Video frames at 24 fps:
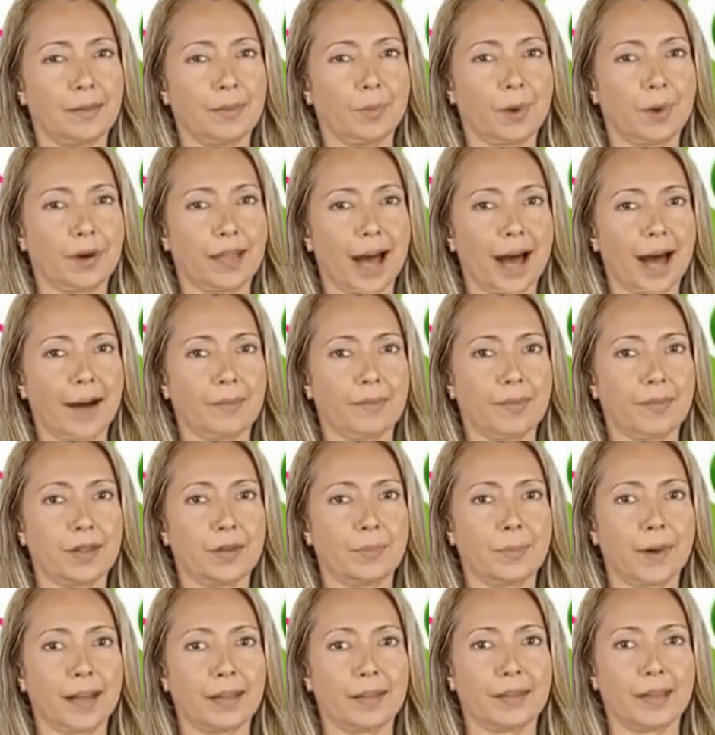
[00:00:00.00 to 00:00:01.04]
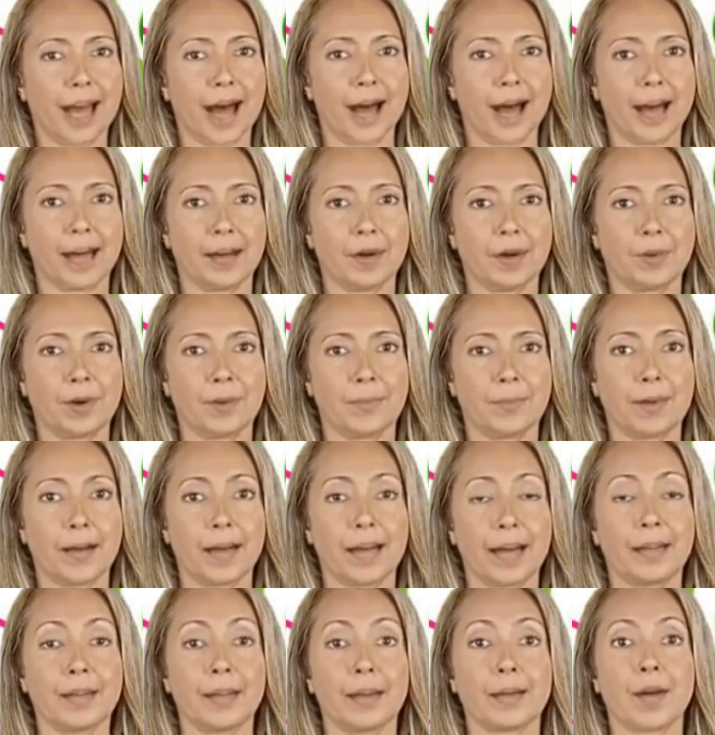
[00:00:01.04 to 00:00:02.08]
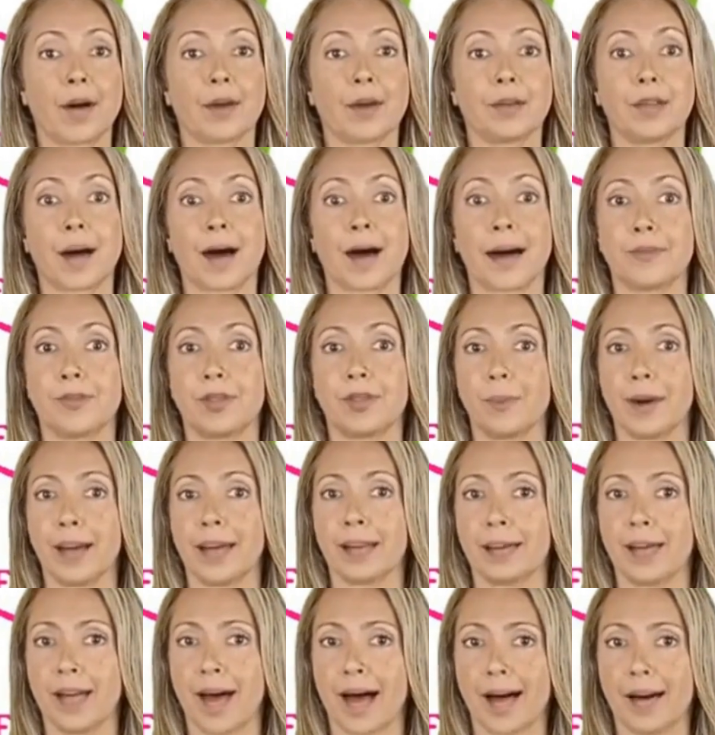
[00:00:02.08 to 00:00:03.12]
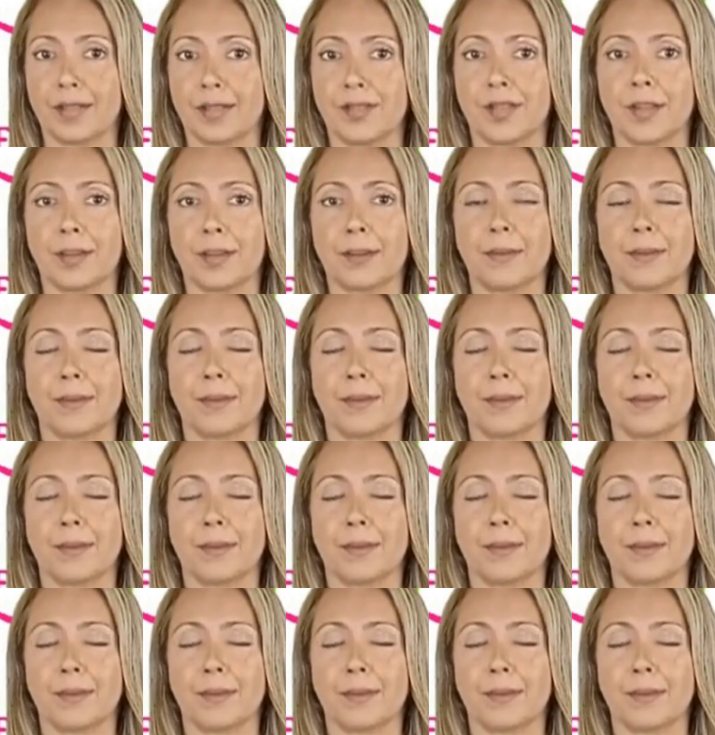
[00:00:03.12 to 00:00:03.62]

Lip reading: Without vitamin K you could bleed a lot after being cut.